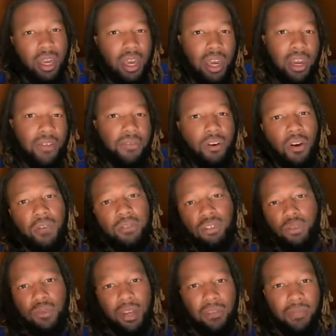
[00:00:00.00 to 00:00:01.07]
And if you're over
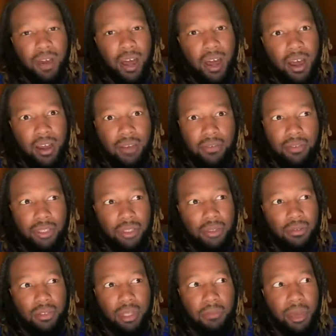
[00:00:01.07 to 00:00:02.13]
25,
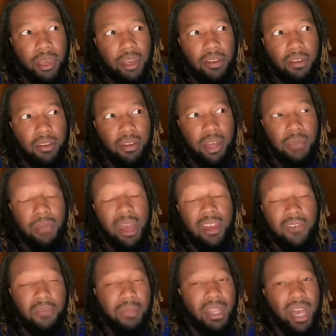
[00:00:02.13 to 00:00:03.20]
shoot, it may
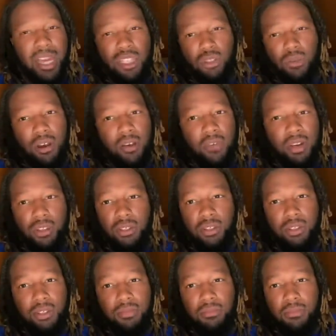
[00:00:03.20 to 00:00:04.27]
even be like
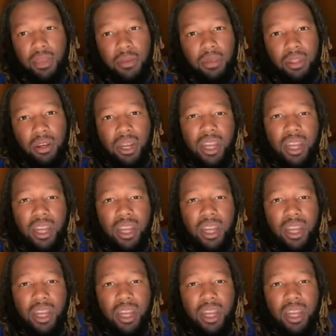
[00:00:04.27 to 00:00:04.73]
1,200, maybe 30.